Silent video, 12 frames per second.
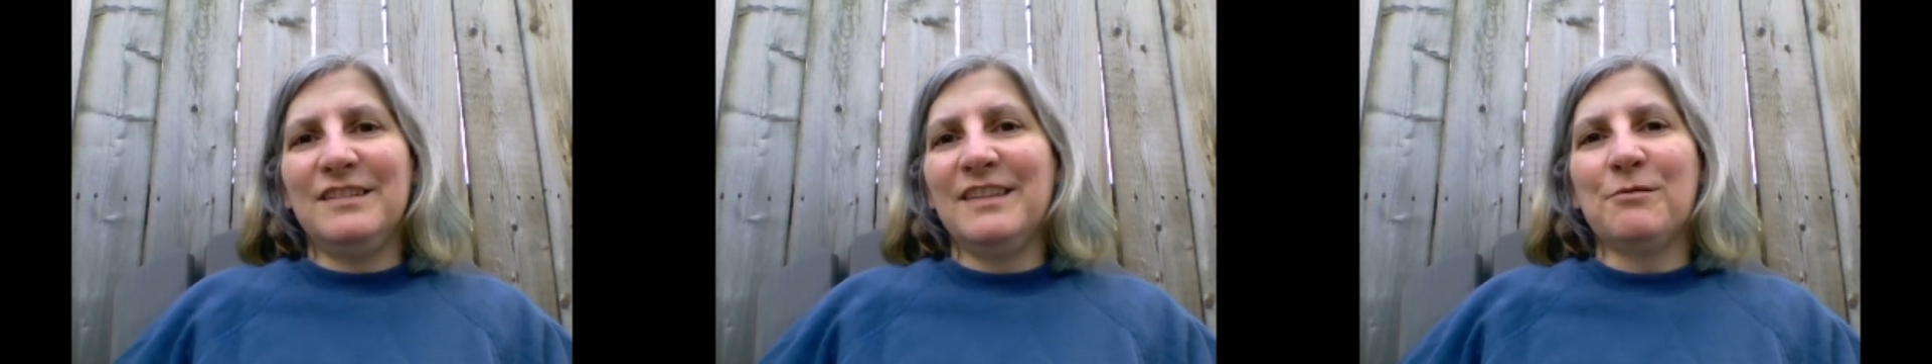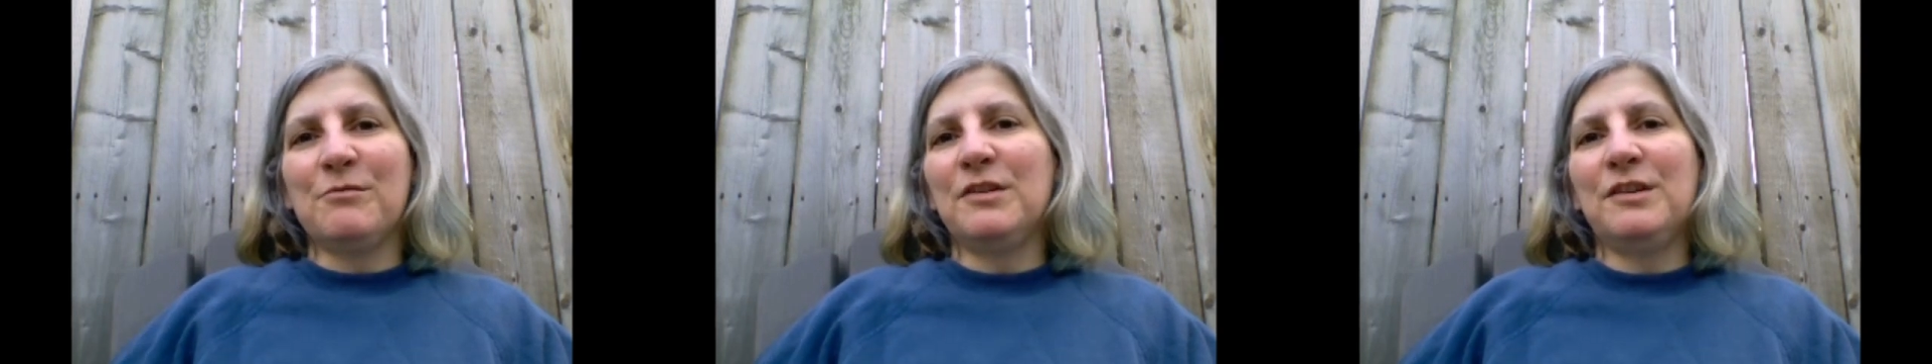
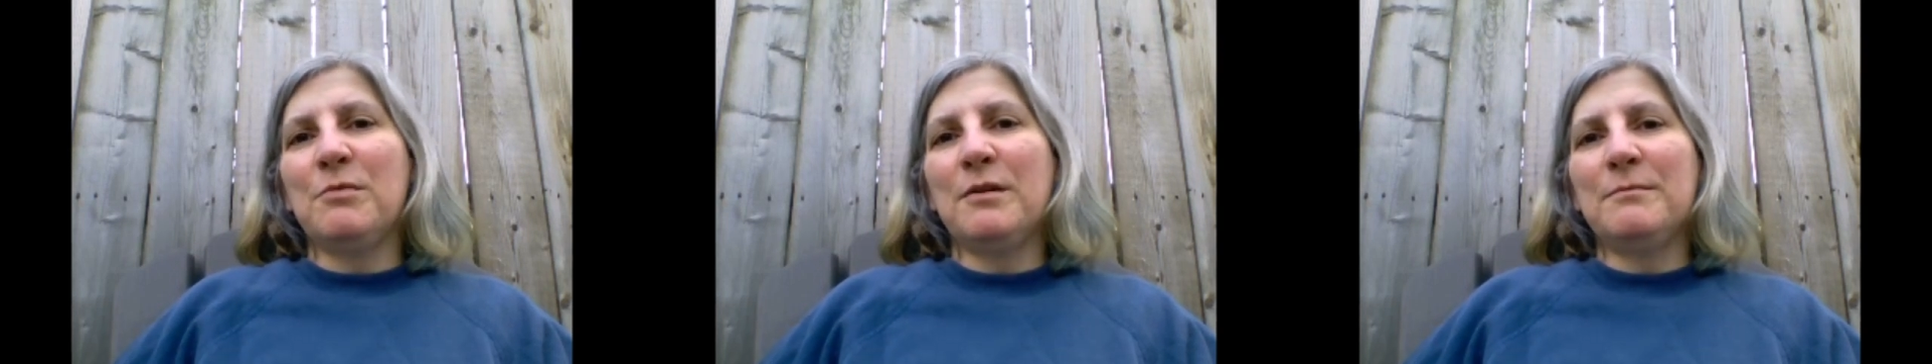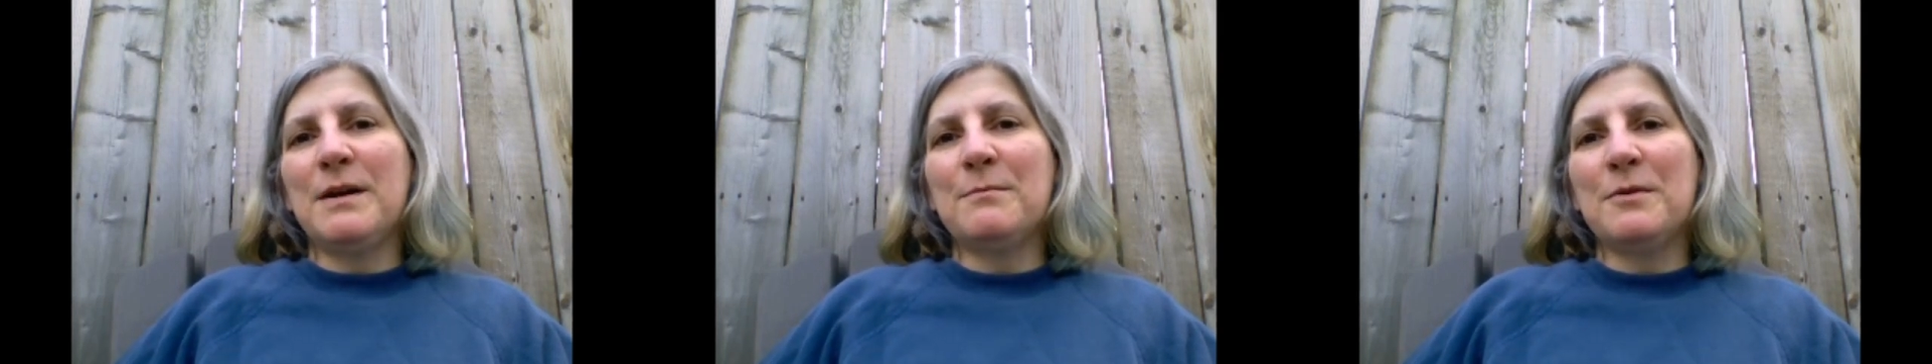you
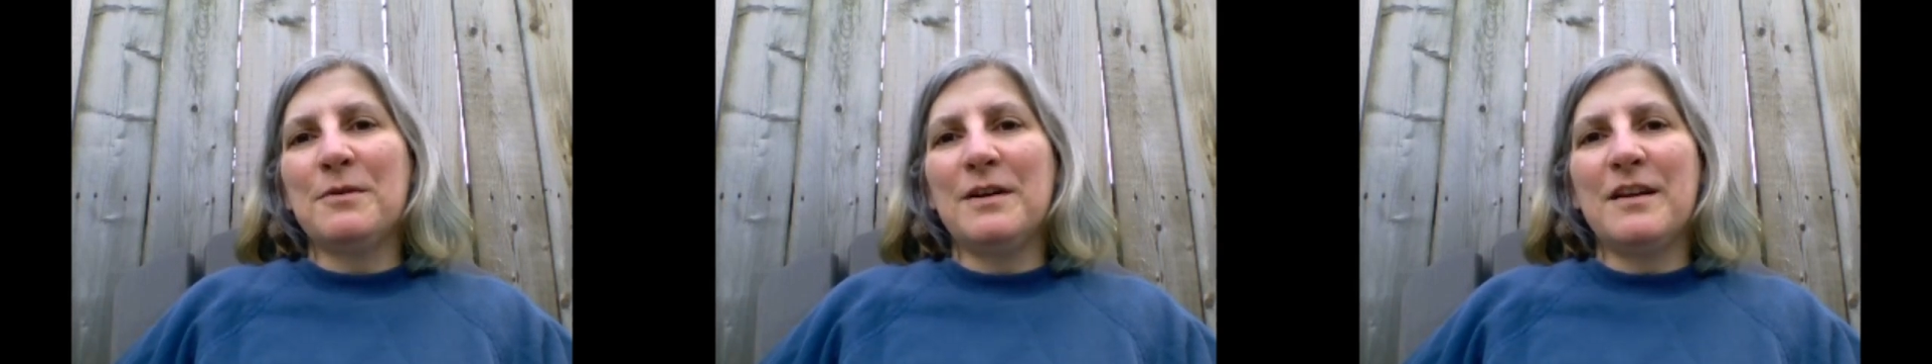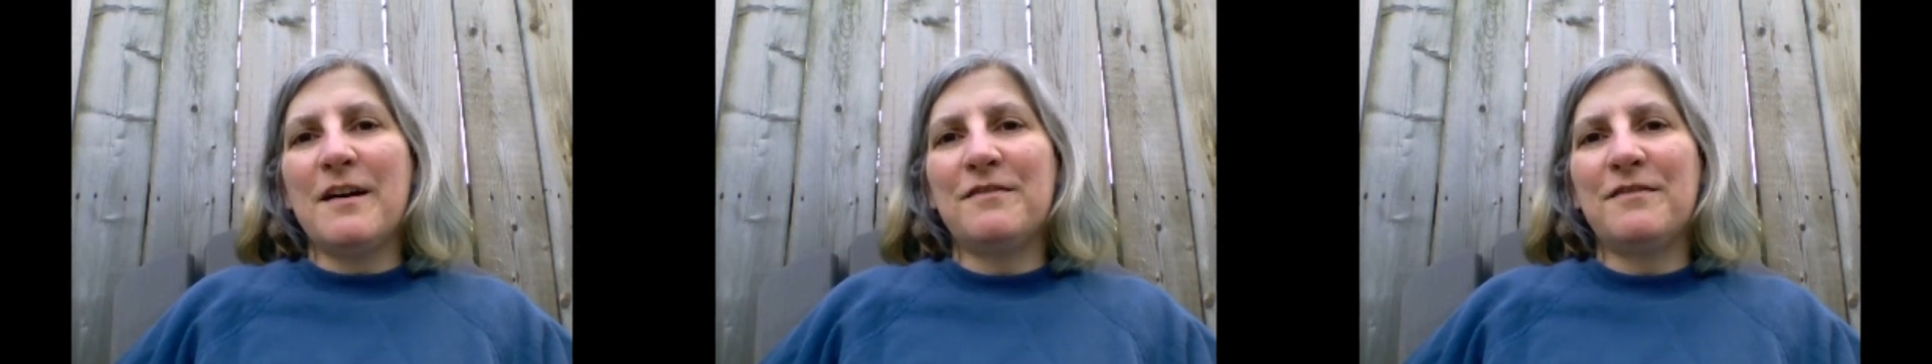remember
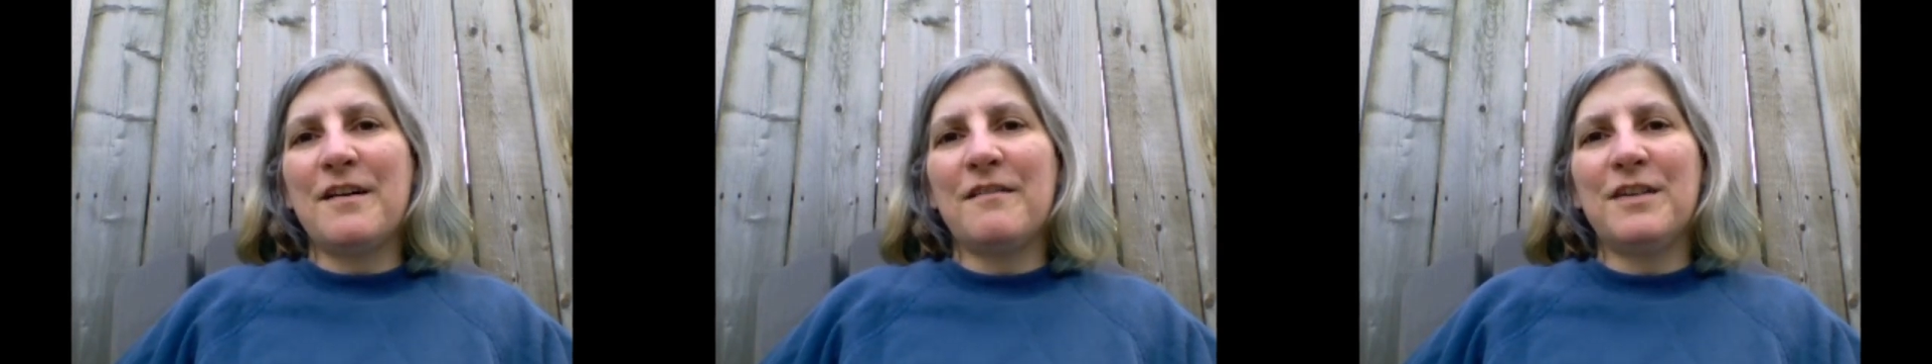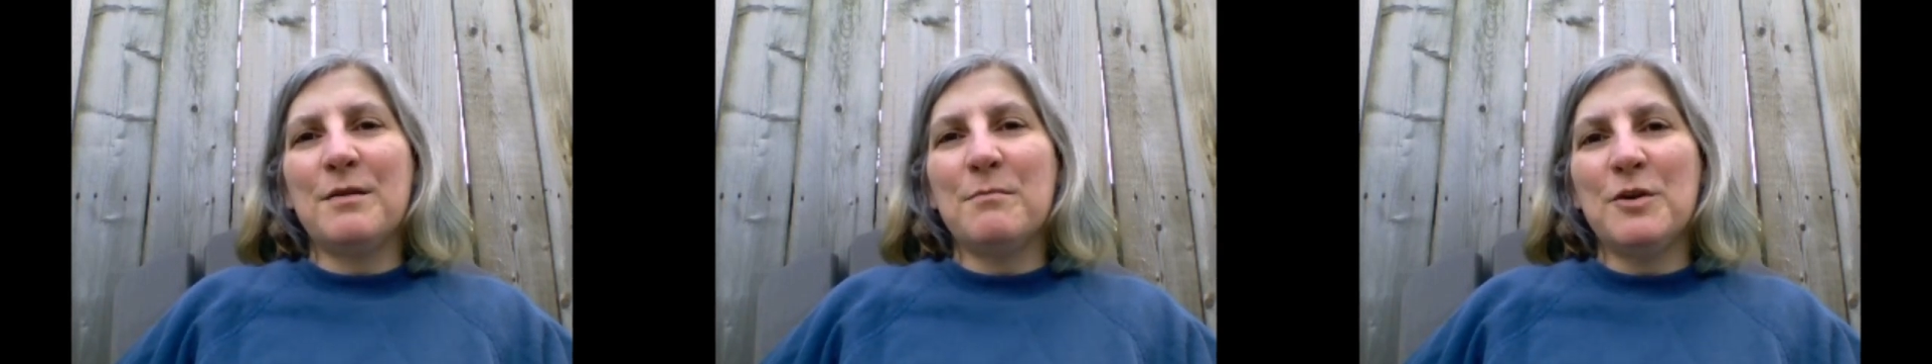enough
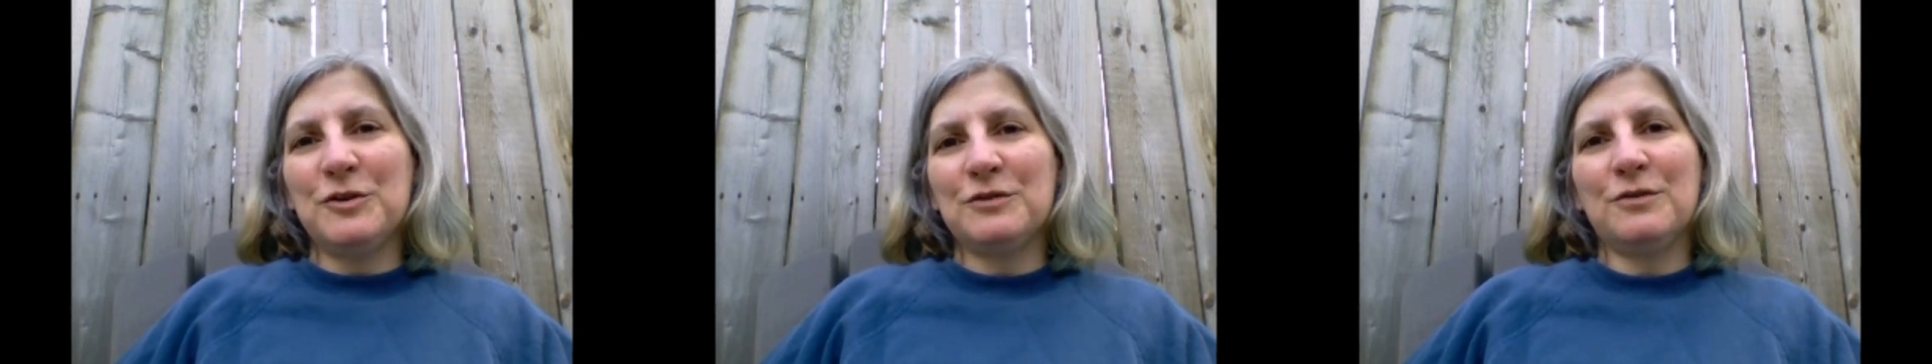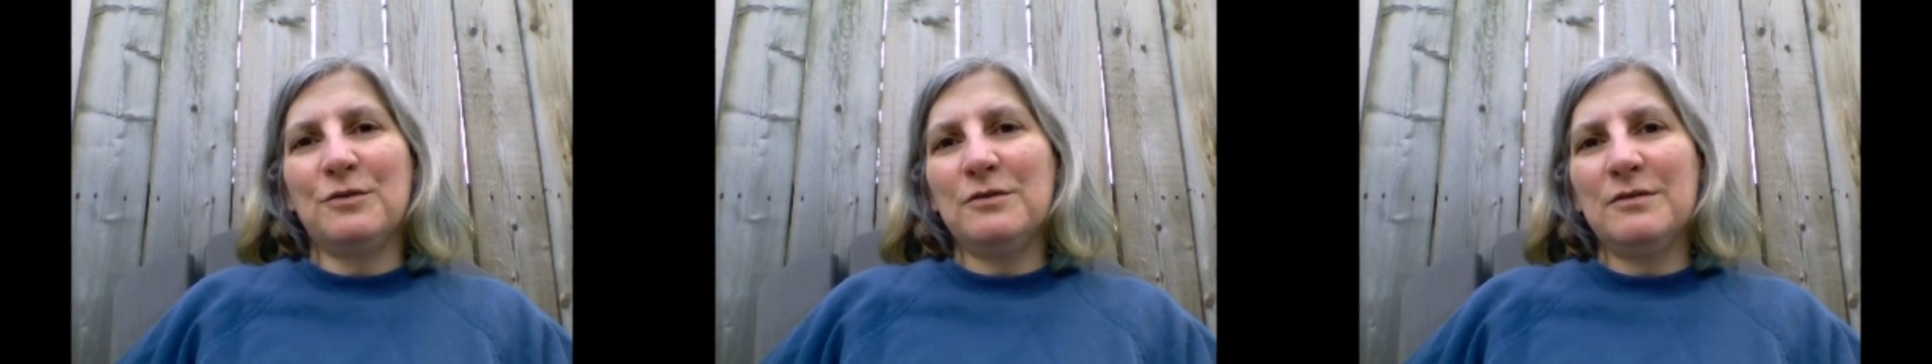of the
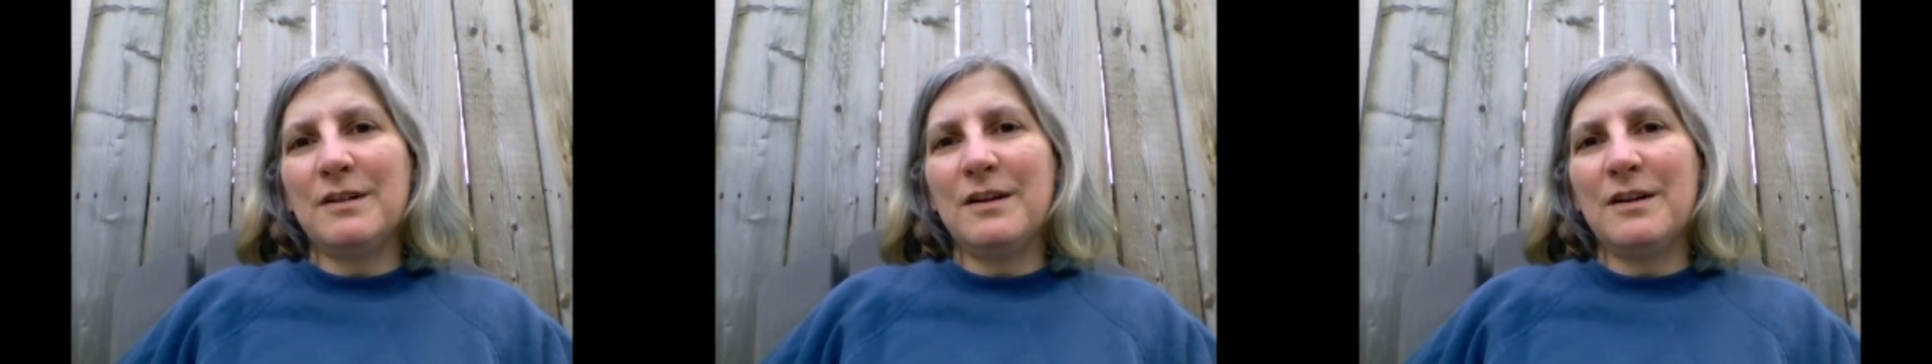emotional